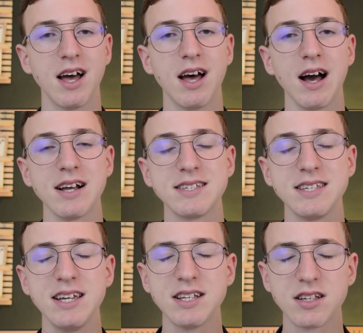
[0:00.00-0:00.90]
I
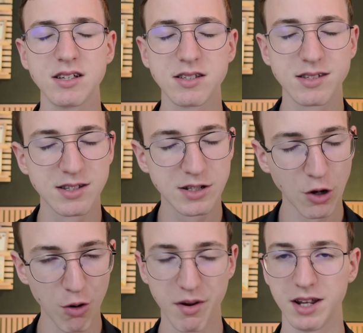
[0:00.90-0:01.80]
see
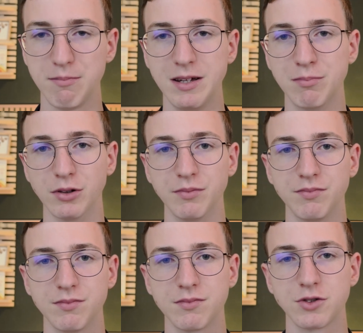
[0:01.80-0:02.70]
so many people
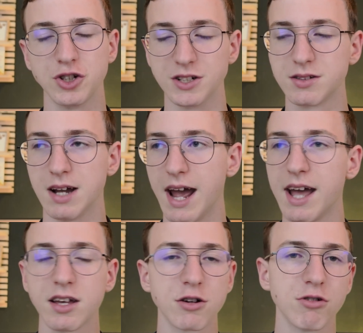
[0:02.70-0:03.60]
just
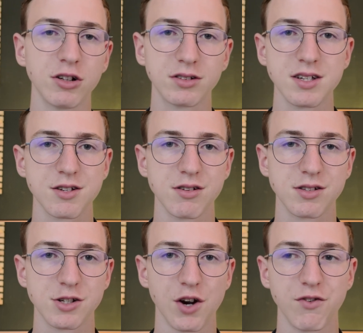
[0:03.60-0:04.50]
hanging around Discord
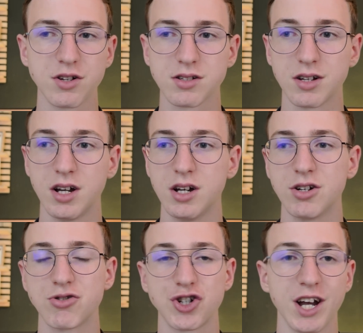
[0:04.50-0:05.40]
servers,
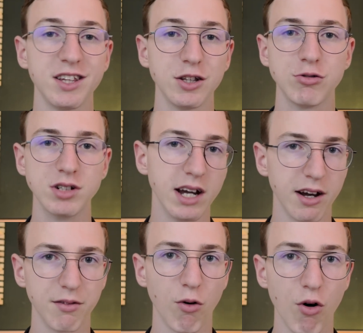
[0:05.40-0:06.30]
chatting to
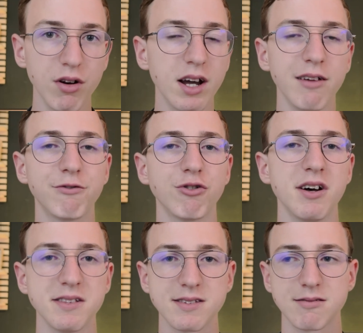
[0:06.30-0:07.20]
their online
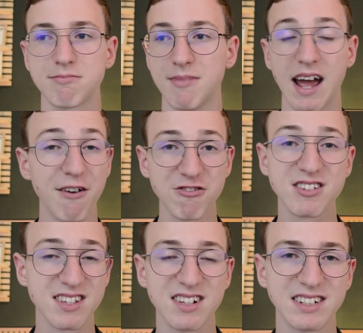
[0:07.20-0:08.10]
friends every
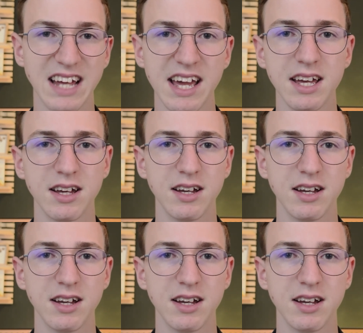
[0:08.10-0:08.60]
single day,